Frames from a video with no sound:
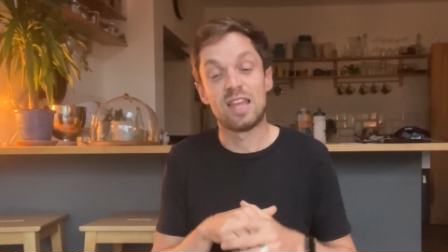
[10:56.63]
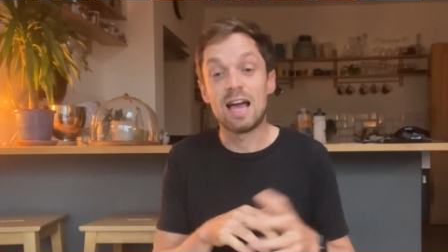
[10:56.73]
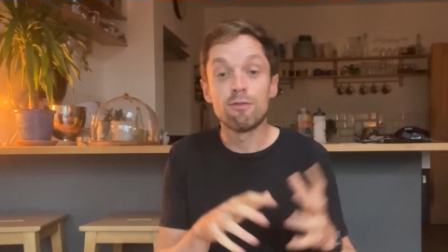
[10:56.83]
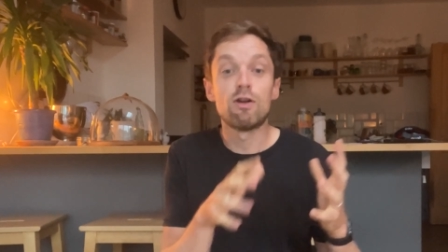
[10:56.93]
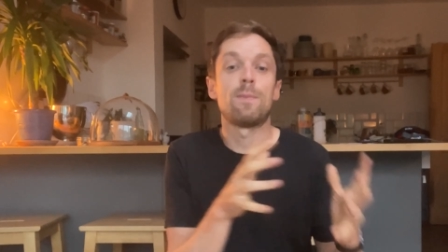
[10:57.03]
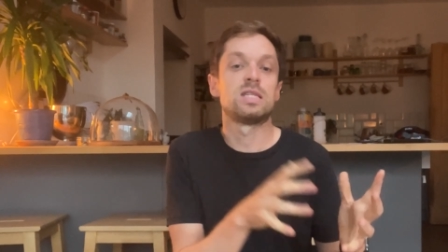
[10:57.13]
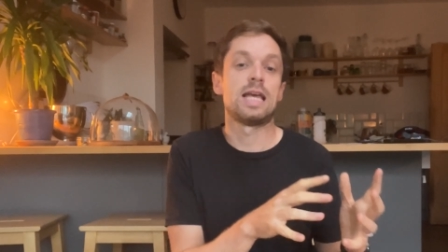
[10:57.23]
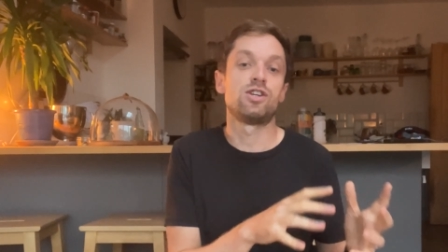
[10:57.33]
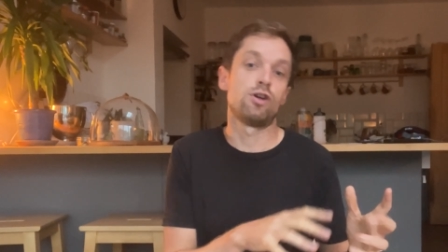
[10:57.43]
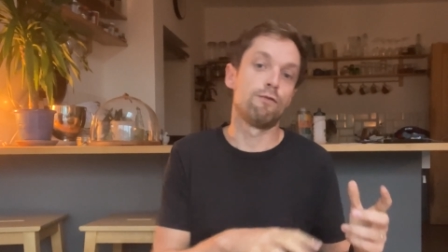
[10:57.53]
they have a
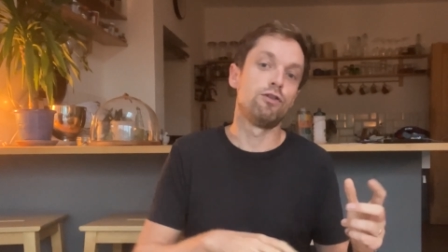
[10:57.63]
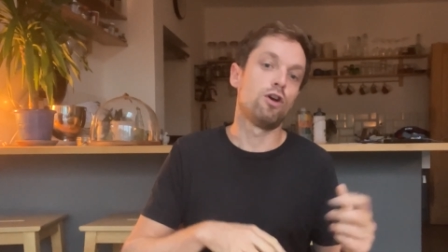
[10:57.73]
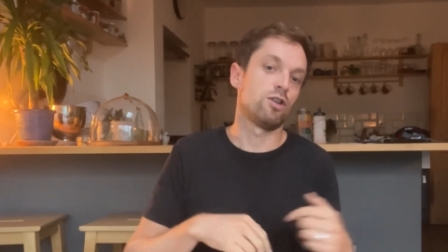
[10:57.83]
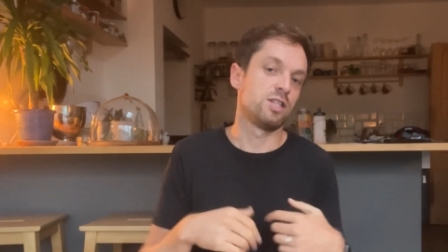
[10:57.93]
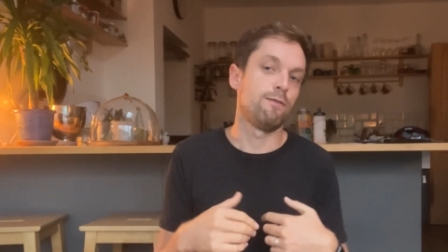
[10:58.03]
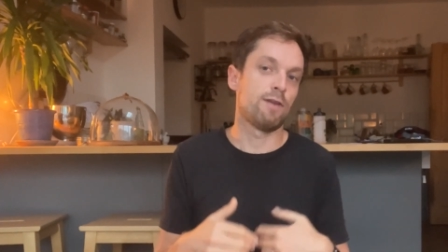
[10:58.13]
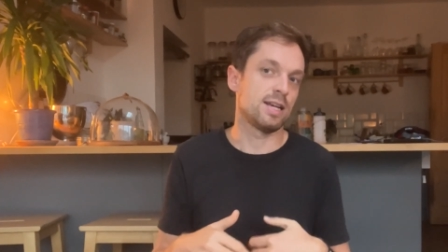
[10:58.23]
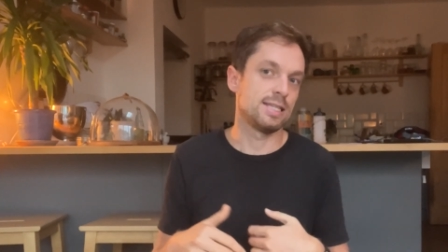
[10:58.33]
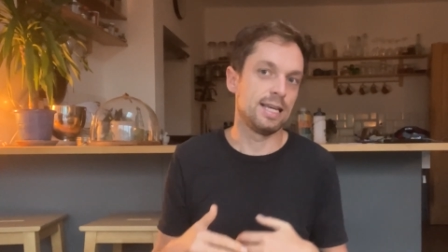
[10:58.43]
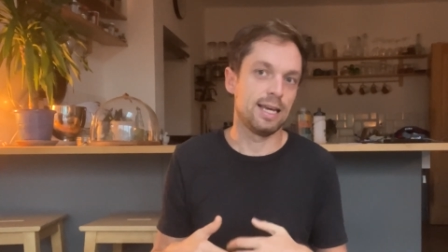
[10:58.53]
reputation of not
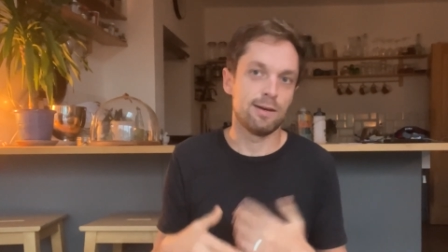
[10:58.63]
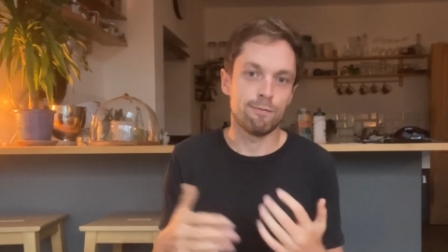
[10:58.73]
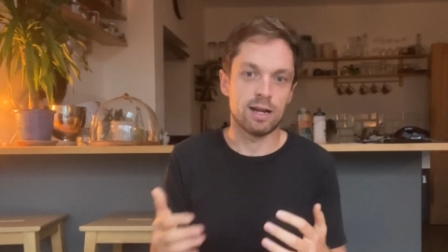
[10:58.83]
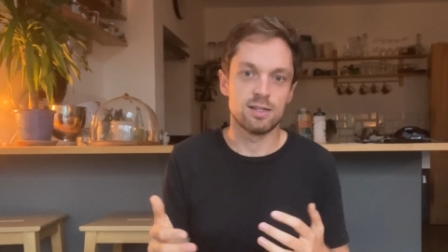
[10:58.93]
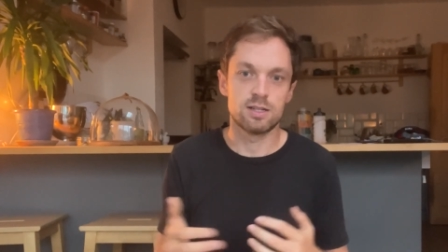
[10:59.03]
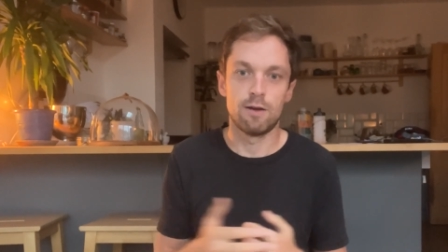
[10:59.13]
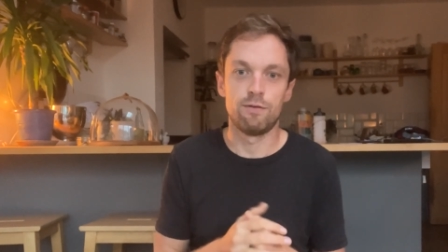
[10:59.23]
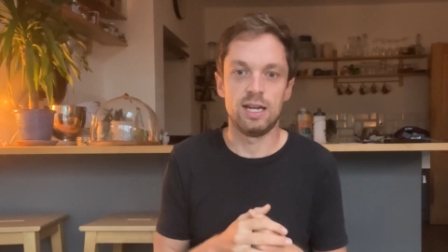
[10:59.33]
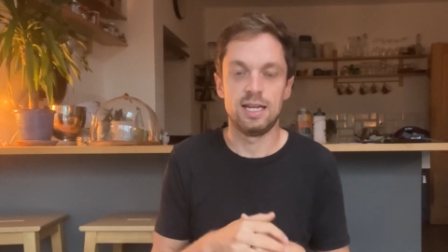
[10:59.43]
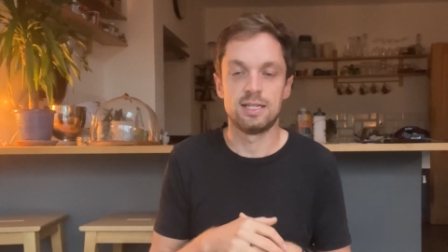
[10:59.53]
investing in advance
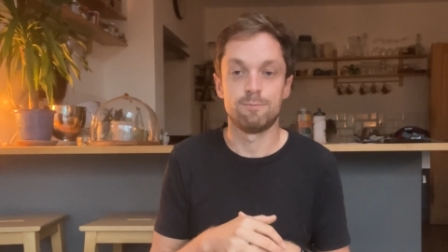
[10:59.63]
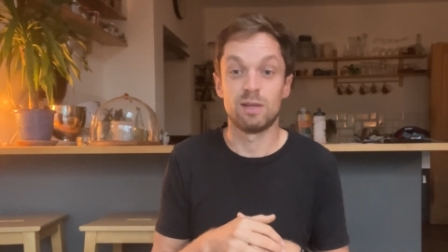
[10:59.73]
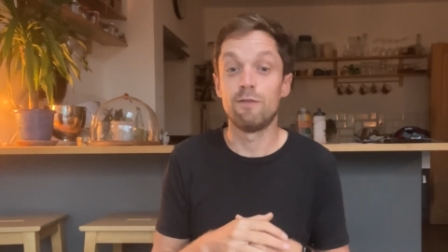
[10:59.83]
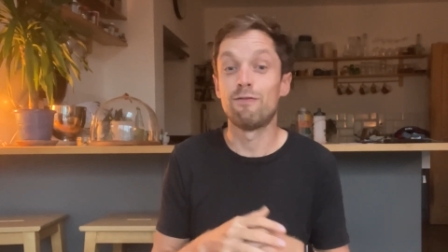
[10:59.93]
of need. In